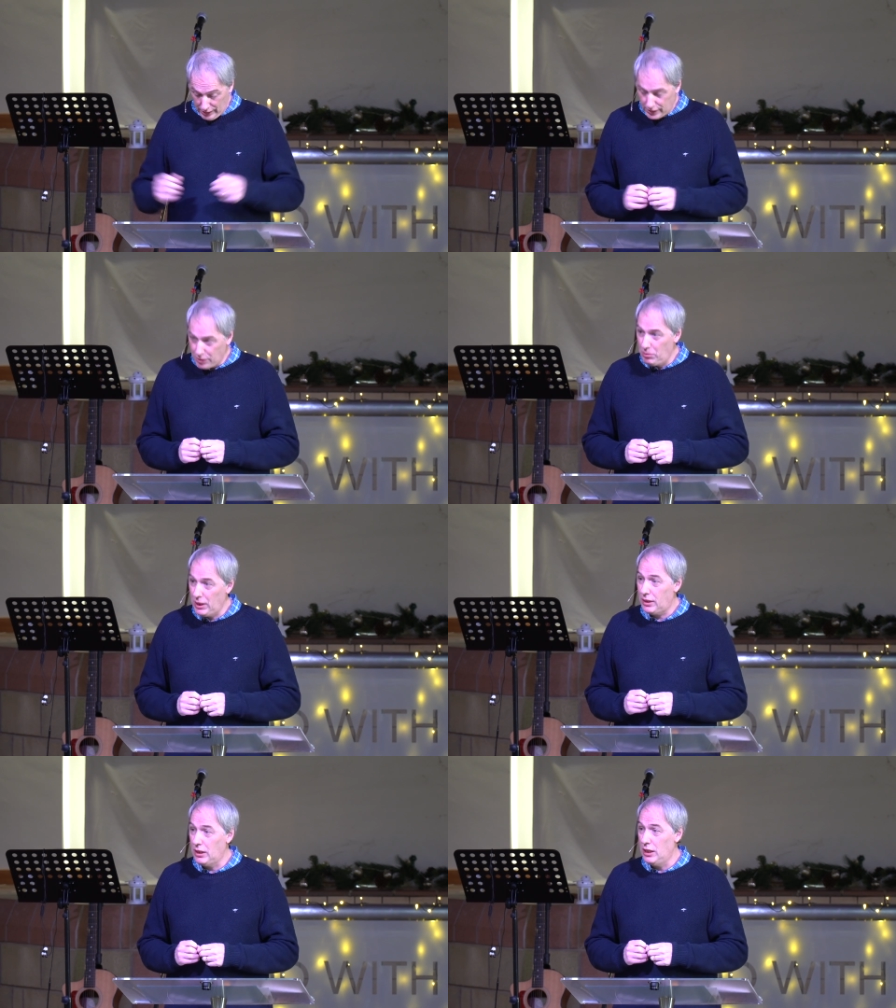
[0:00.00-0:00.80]
to
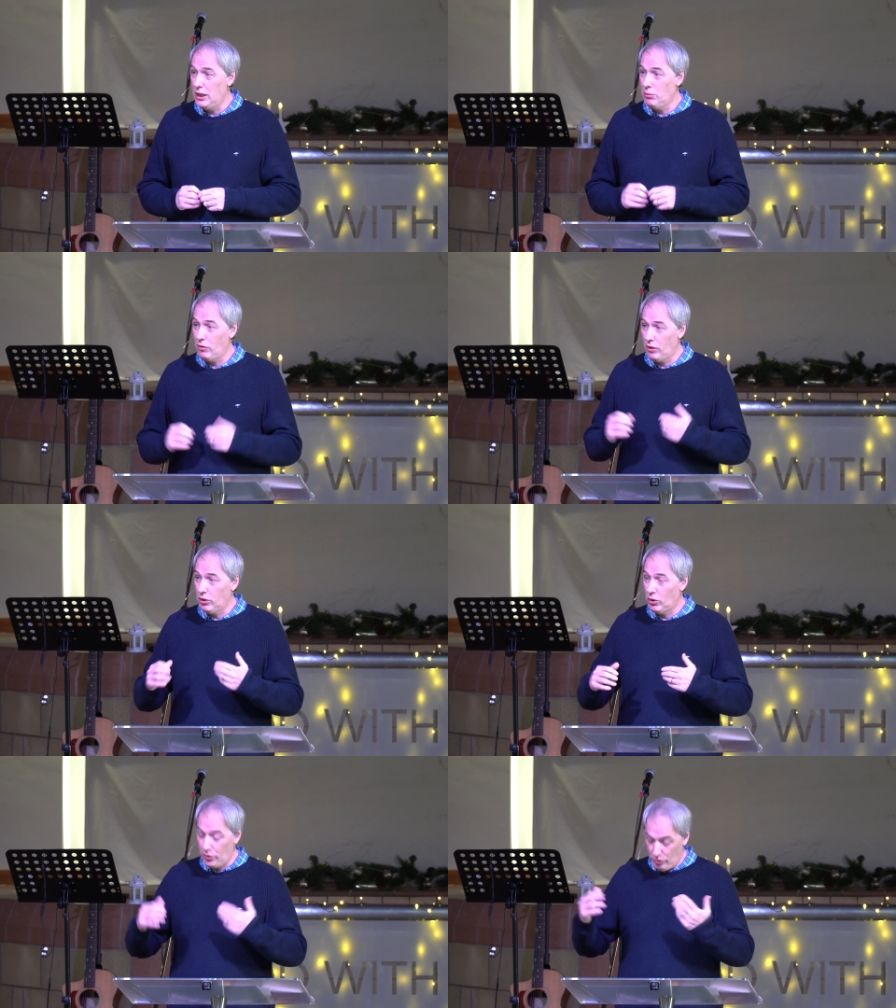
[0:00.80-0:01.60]
make the name of the
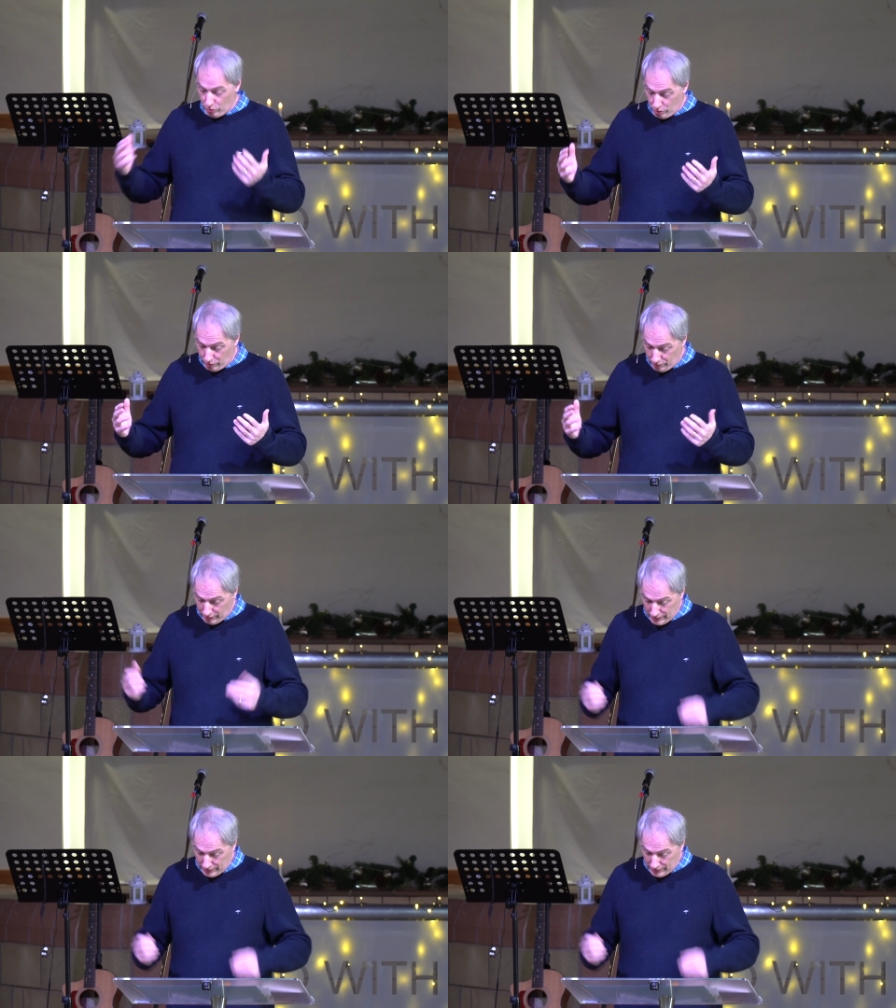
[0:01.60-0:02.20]
Lord known.